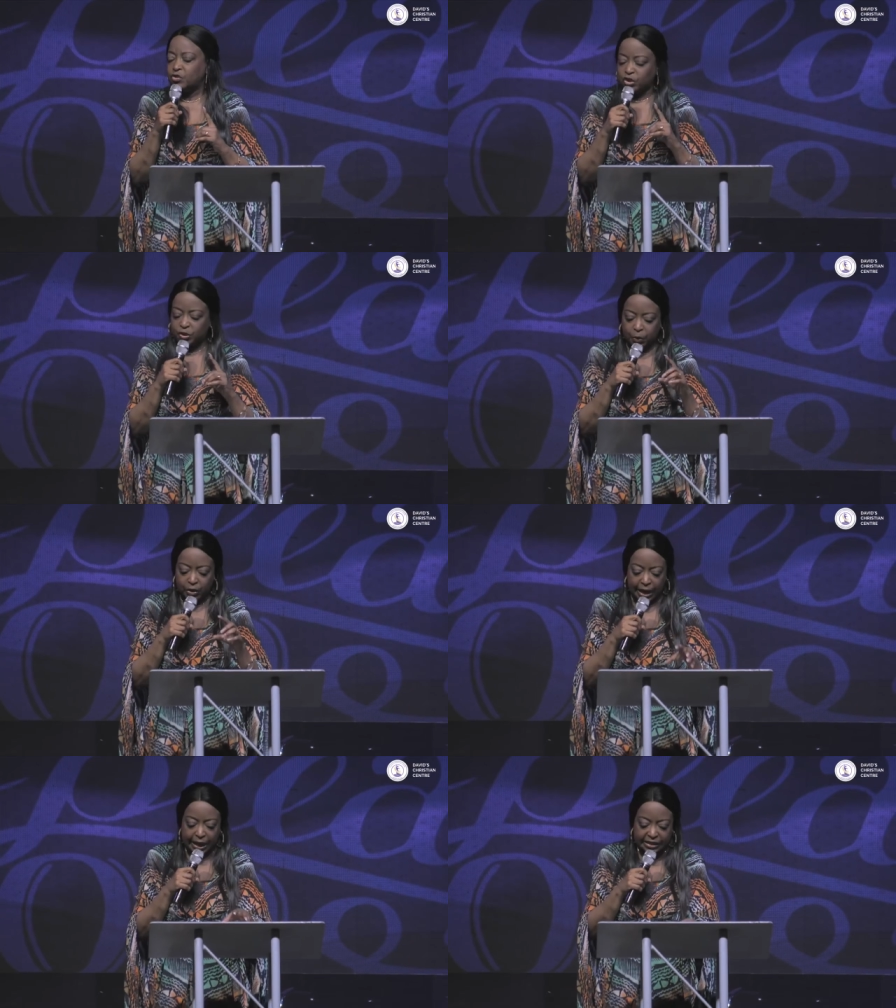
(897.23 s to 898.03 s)
So the
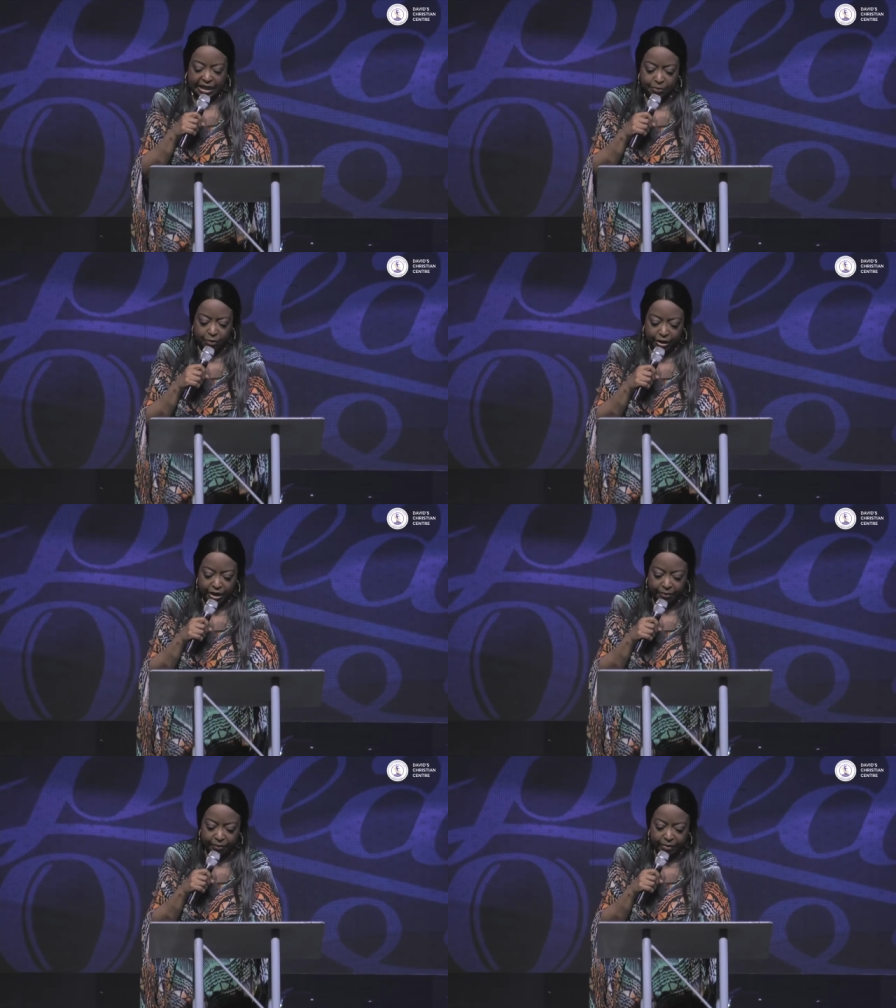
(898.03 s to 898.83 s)
spotlight came
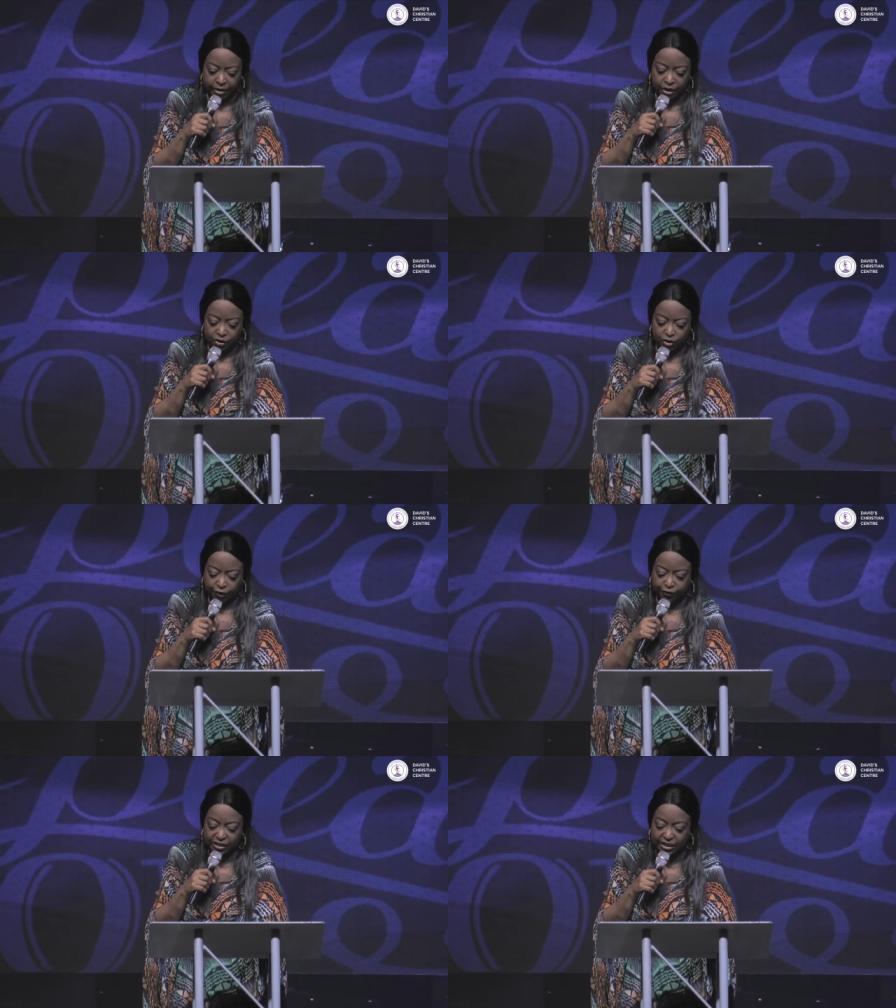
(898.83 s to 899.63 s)
on him.
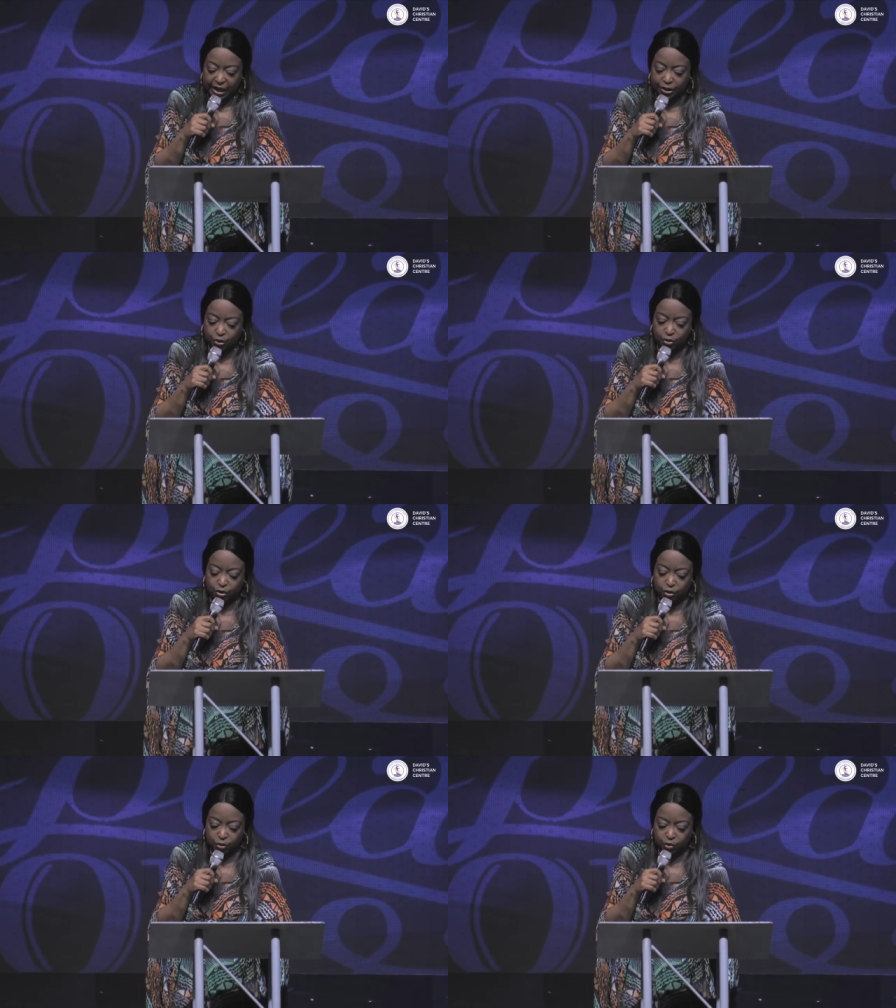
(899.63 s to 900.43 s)
So the first thing I
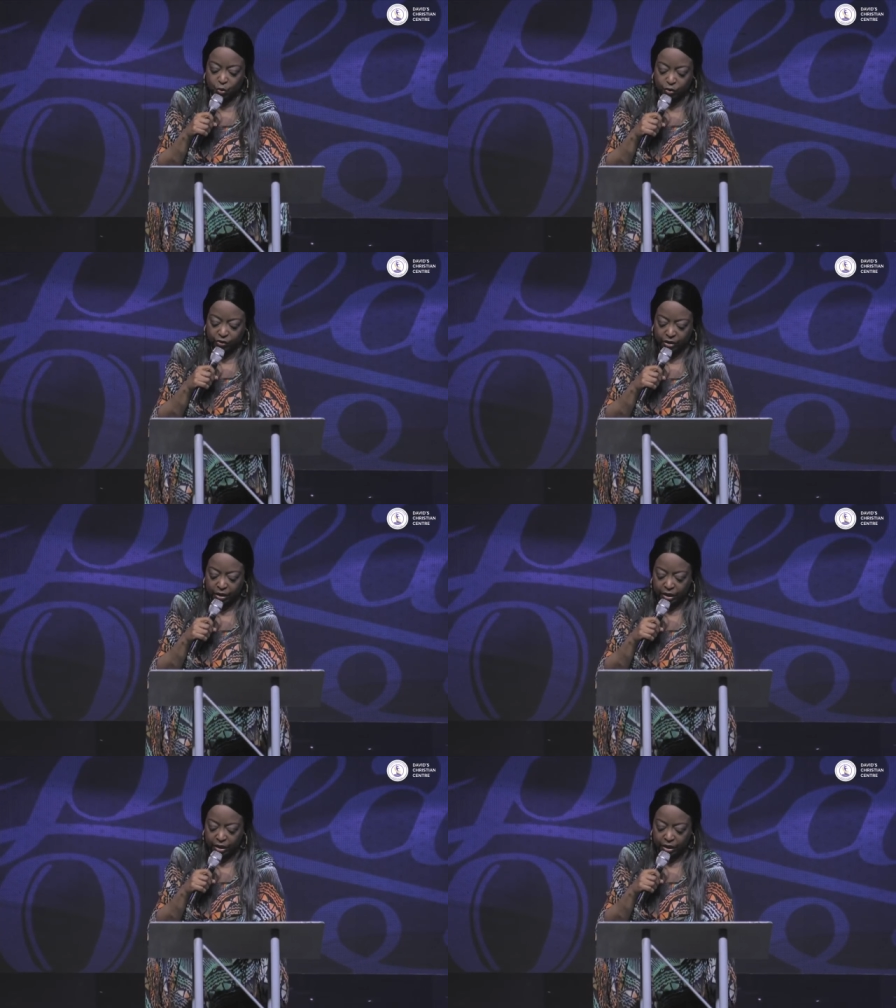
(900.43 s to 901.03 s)
told you was what?